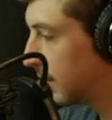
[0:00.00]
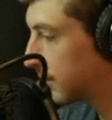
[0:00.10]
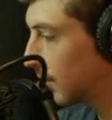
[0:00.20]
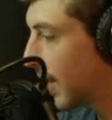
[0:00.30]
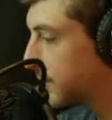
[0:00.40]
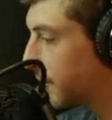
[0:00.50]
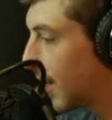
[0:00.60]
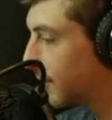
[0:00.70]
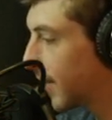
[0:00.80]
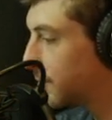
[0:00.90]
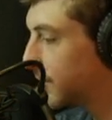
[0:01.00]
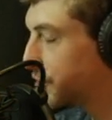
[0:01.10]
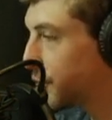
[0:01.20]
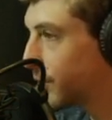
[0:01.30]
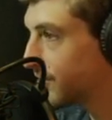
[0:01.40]
The last five games,
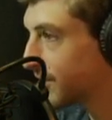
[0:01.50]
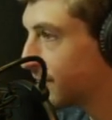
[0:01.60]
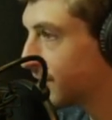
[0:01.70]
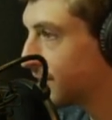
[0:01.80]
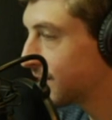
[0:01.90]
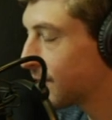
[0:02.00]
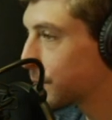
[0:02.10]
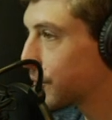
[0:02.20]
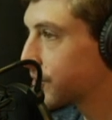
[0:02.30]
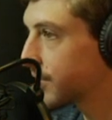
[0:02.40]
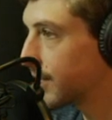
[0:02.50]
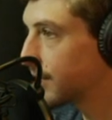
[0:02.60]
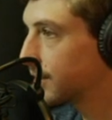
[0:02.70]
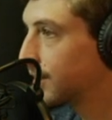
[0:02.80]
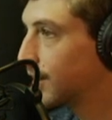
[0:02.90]
he's shooting
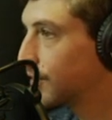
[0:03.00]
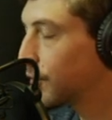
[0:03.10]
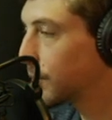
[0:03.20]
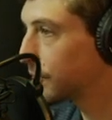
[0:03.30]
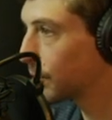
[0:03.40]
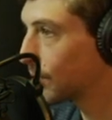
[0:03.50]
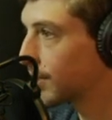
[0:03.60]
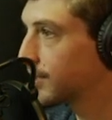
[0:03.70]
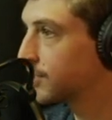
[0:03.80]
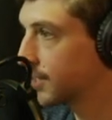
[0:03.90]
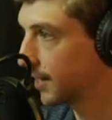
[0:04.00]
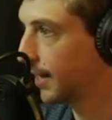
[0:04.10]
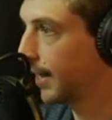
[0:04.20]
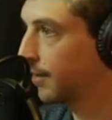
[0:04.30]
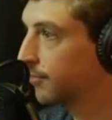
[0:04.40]
77% from the floor in the second
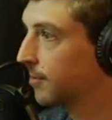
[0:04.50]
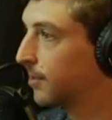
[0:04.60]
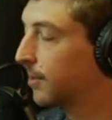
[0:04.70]
half.